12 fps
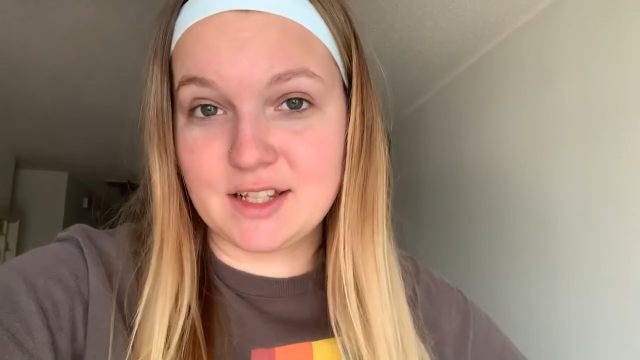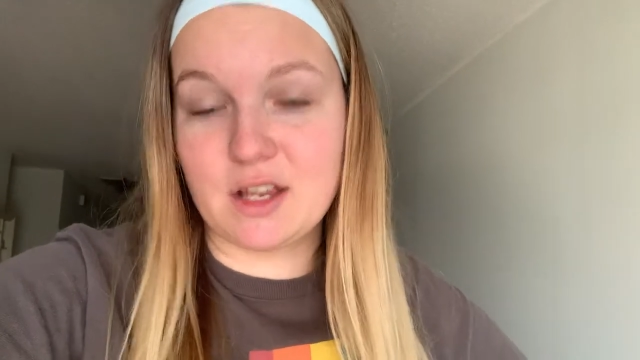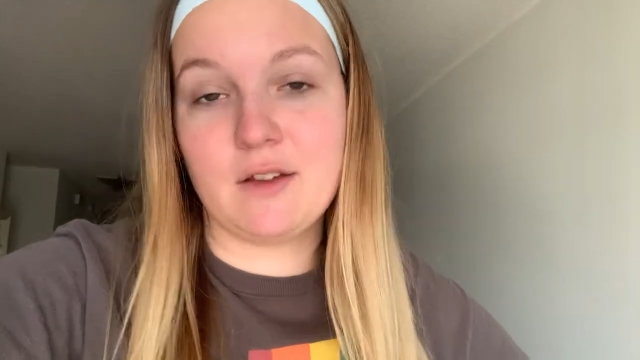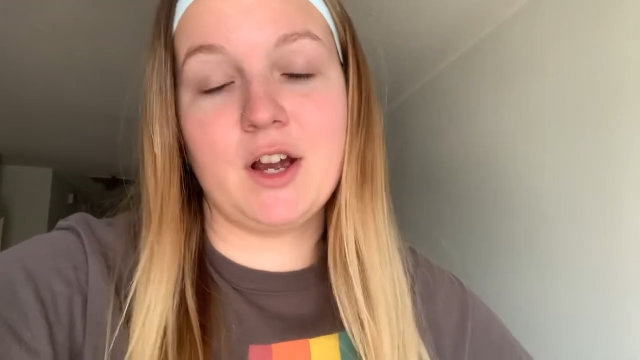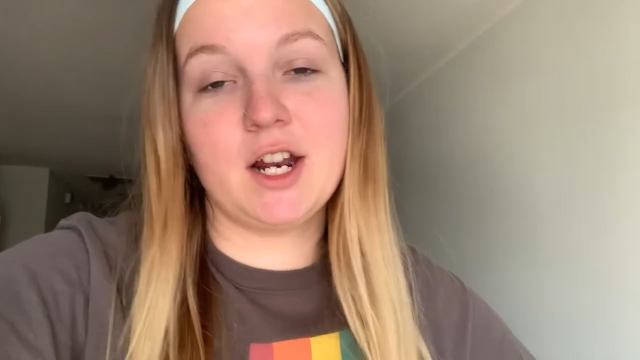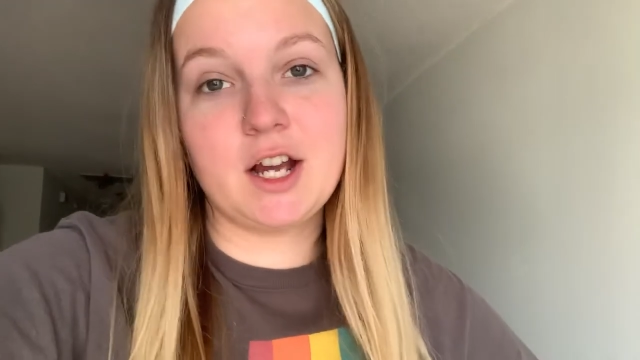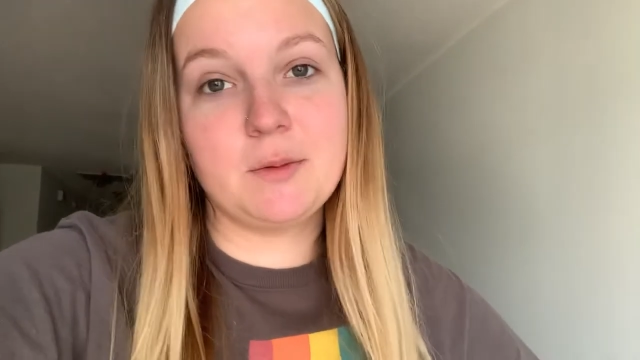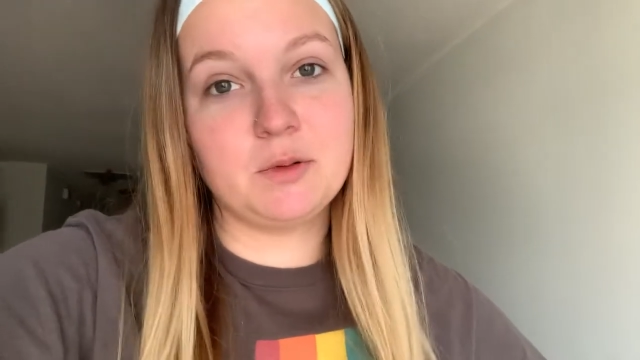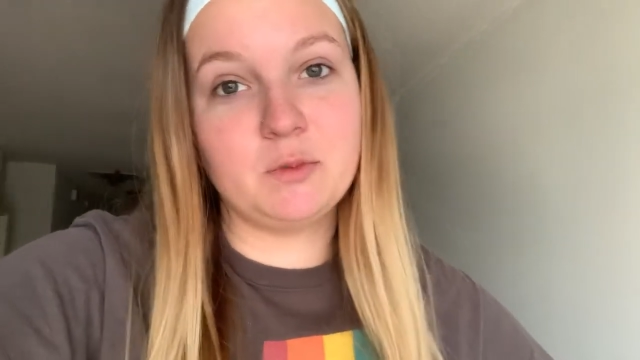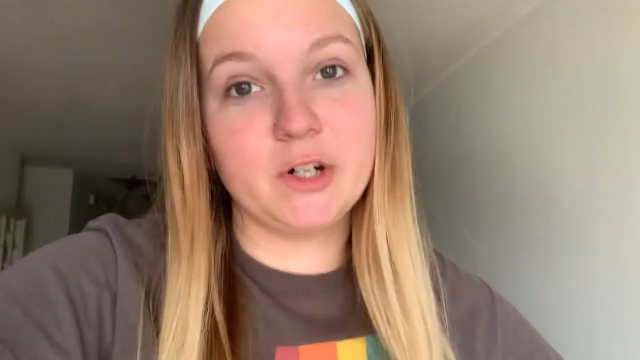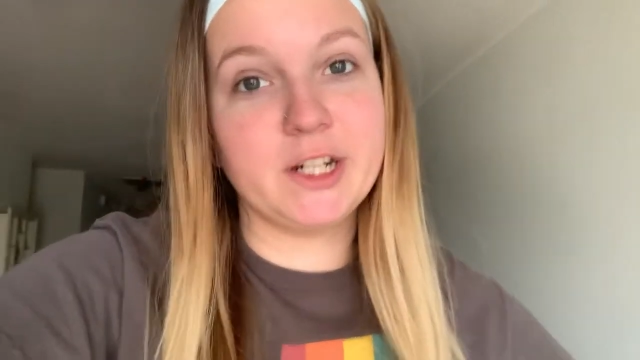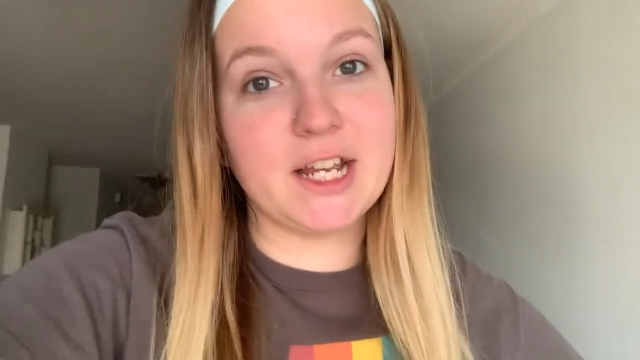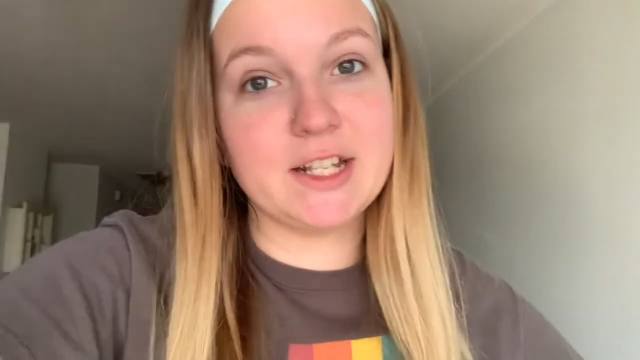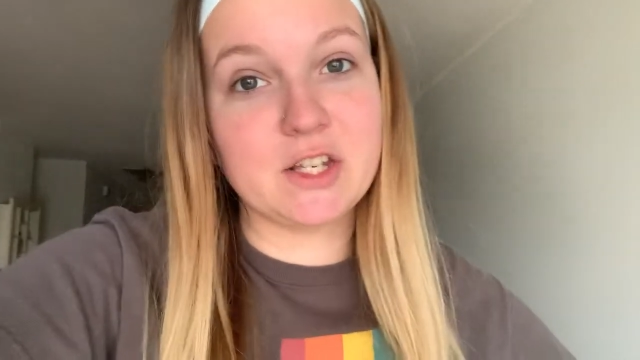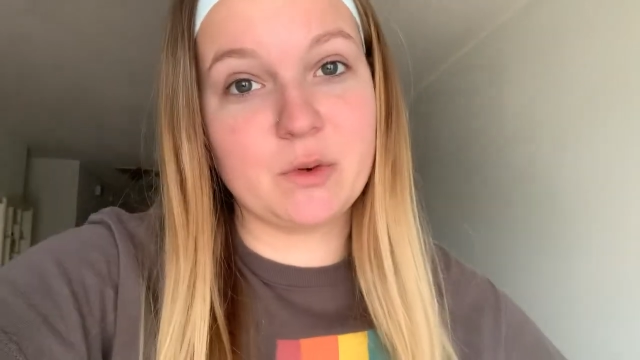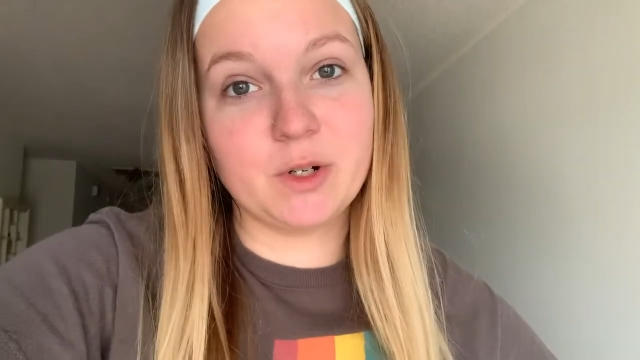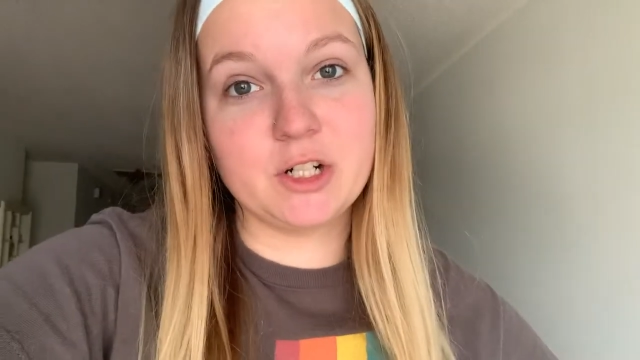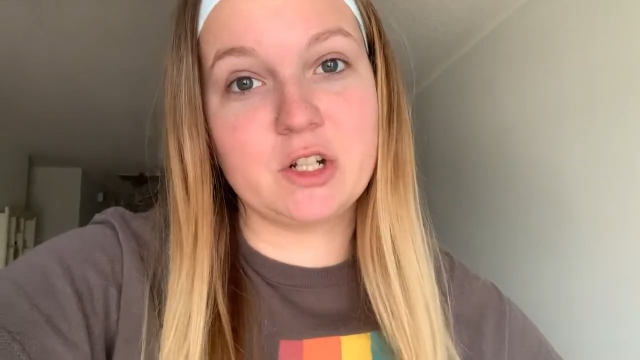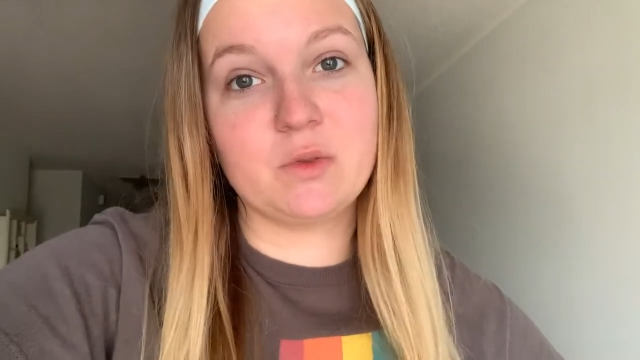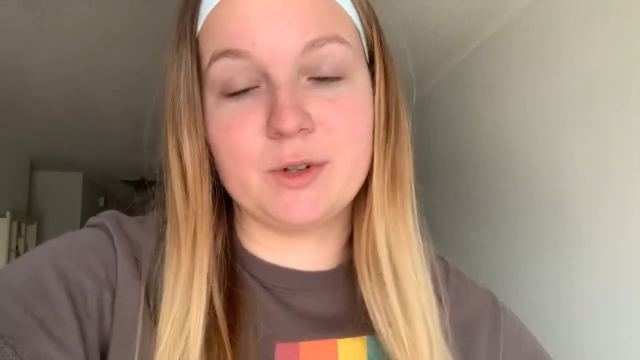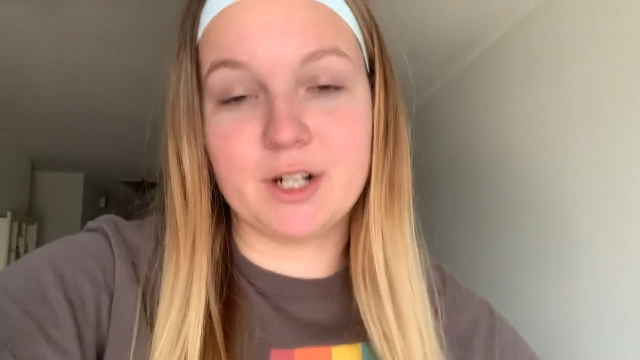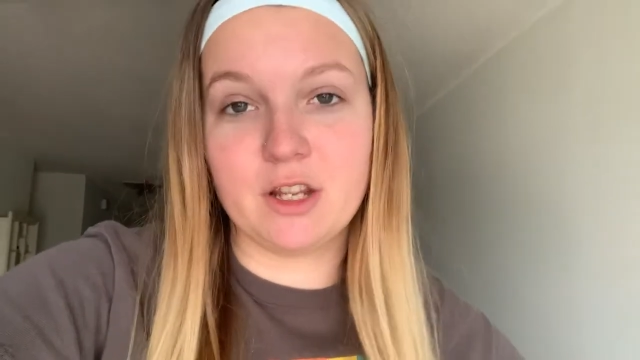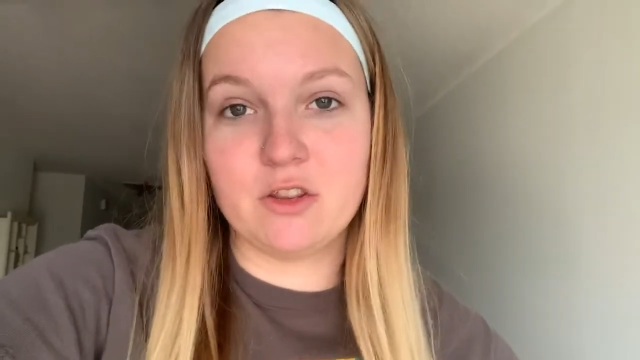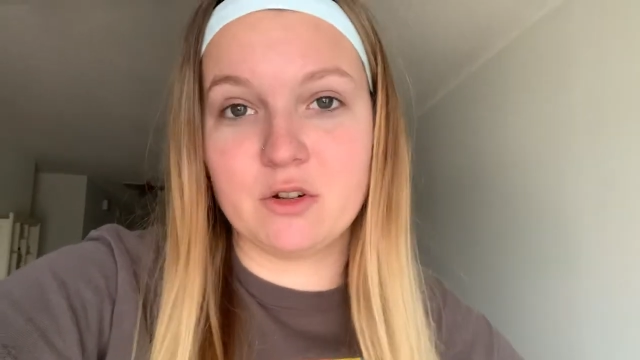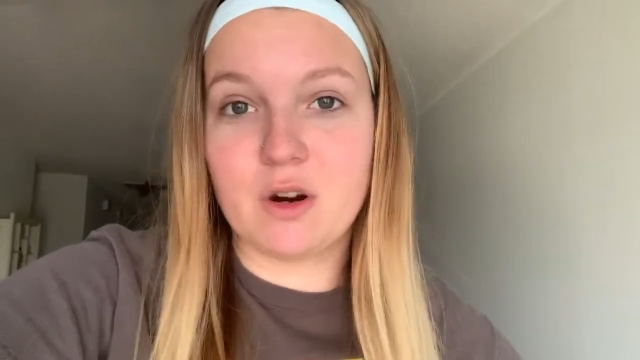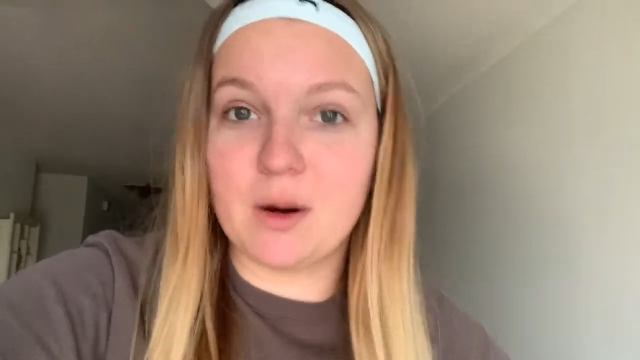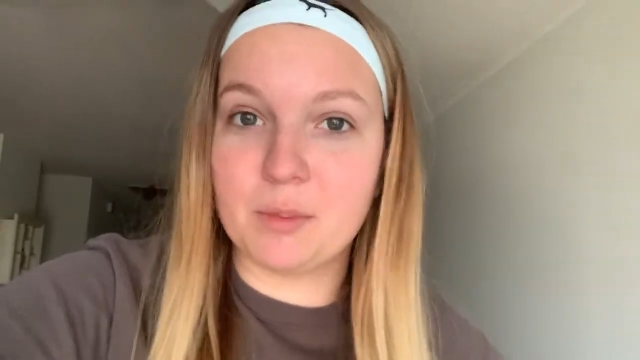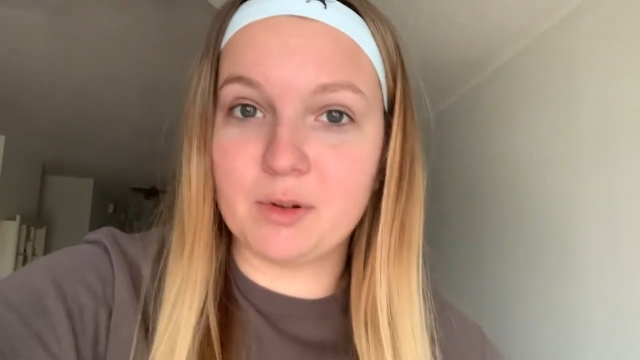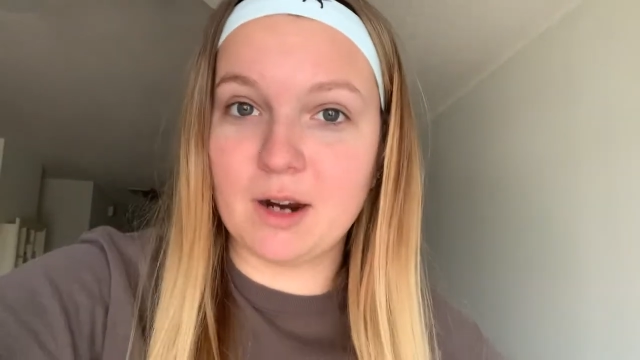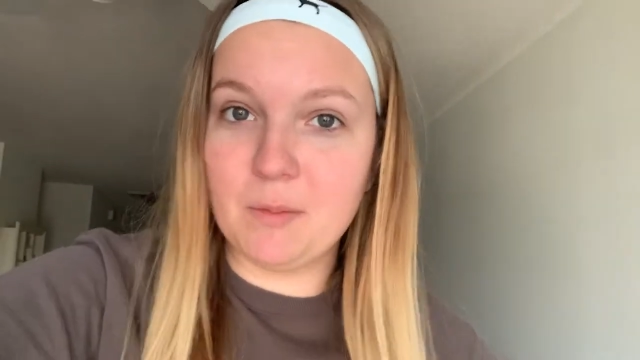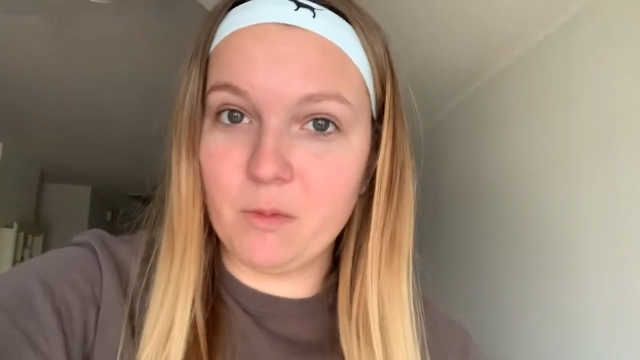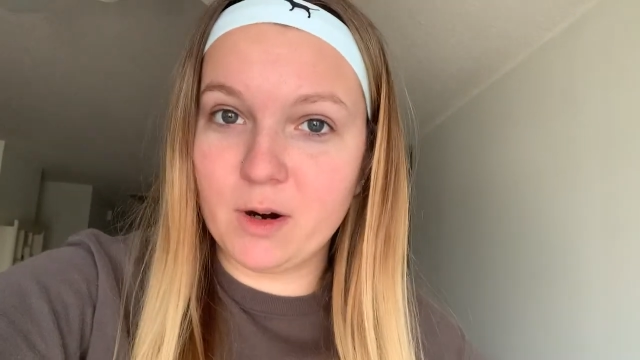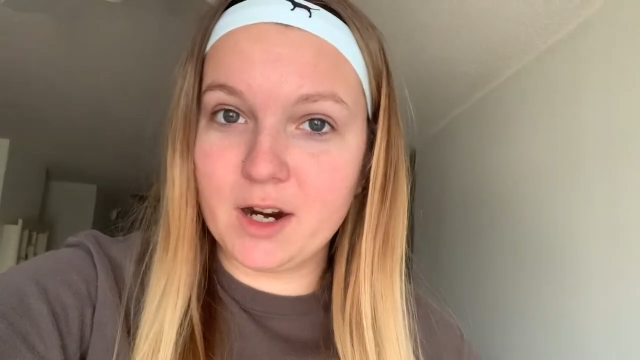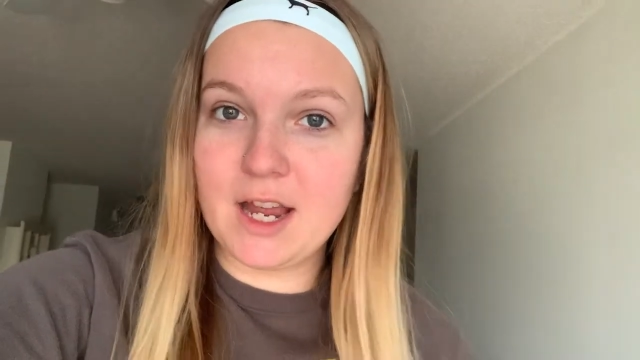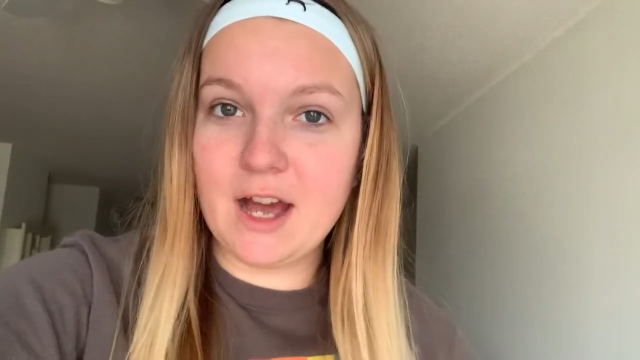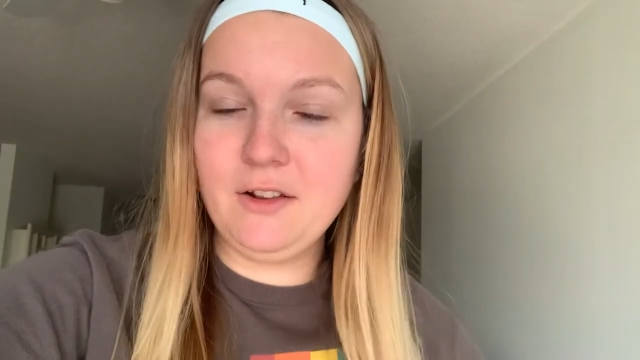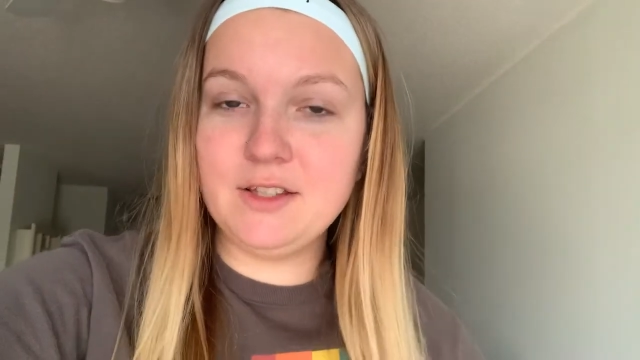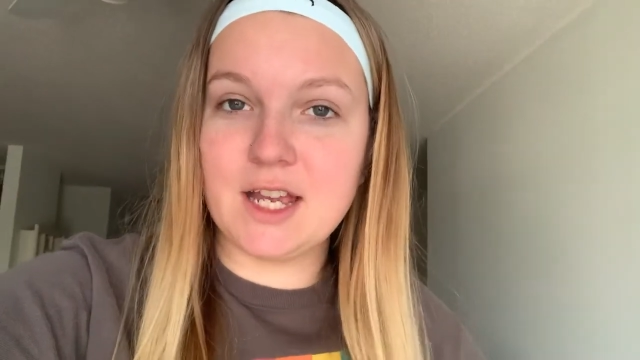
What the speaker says: So I've got a couple more days, so we're just working through our prep workouts.